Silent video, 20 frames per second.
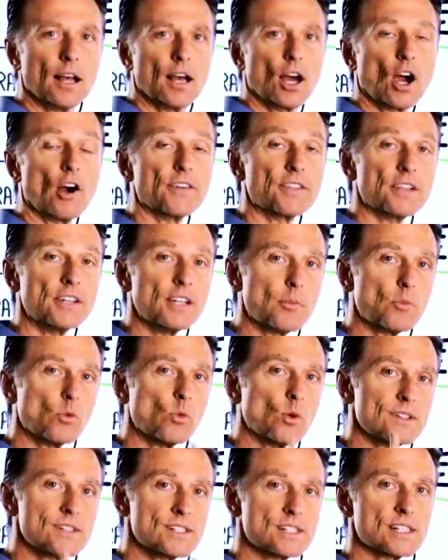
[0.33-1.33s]
All right, the number
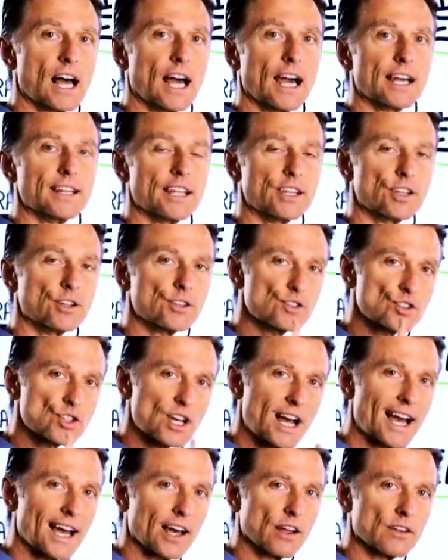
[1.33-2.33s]
one sign that your
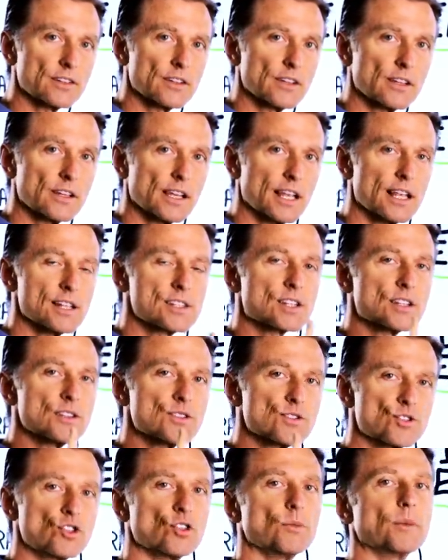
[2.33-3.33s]
child is
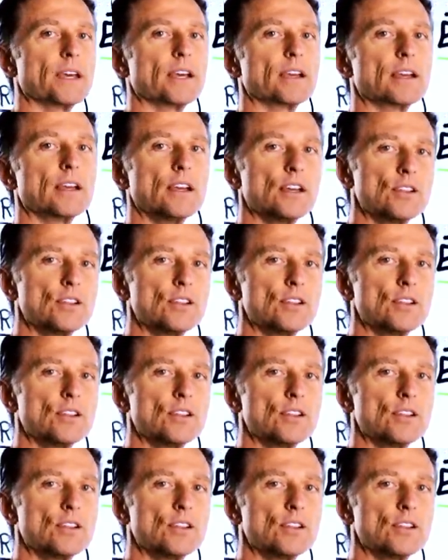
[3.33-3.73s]
consuming